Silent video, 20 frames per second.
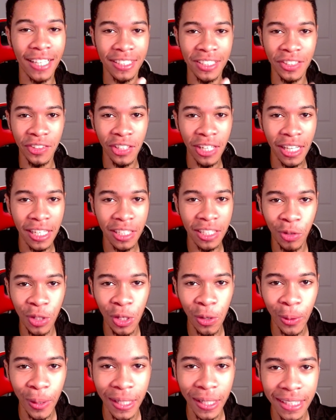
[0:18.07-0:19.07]
in today's video,
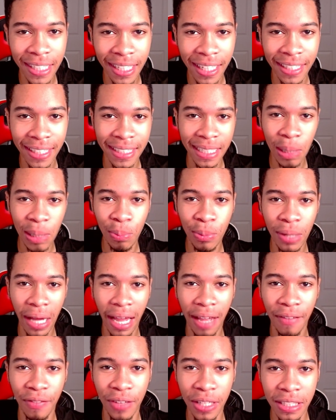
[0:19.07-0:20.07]
we're gonna take a deep
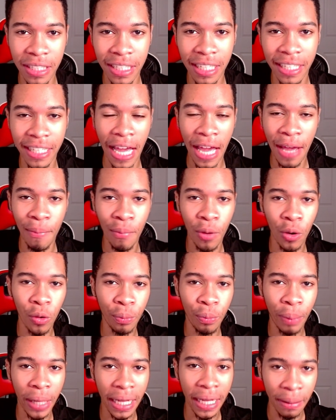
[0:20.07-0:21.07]
dive into the game mode
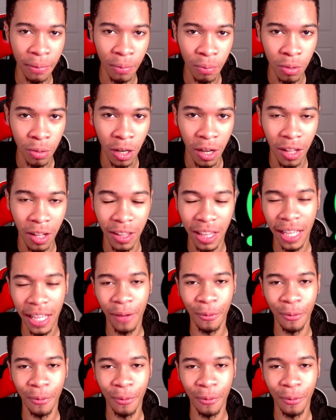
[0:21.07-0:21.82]
Paint Brawl.